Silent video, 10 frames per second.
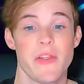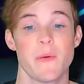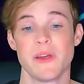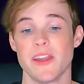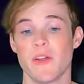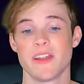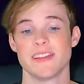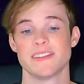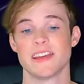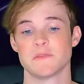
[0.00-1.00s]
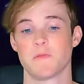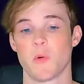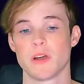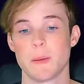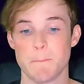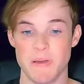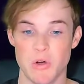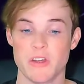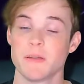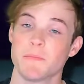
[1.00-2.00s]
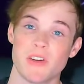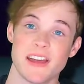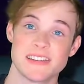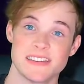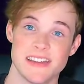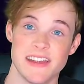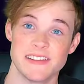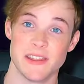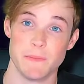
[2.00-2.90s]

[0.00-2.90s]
that we know that it takes 40 billion bricks to get to the